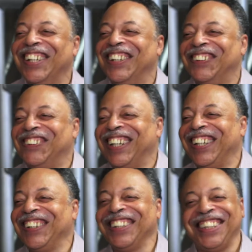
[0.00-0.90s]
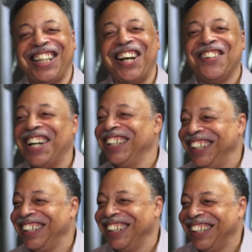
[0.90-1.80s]
right? Well, the guy I, who never
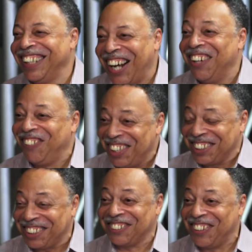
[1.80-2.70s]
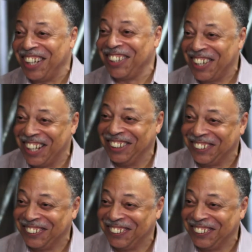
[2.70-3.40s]
spoke. I was the quiet guy in the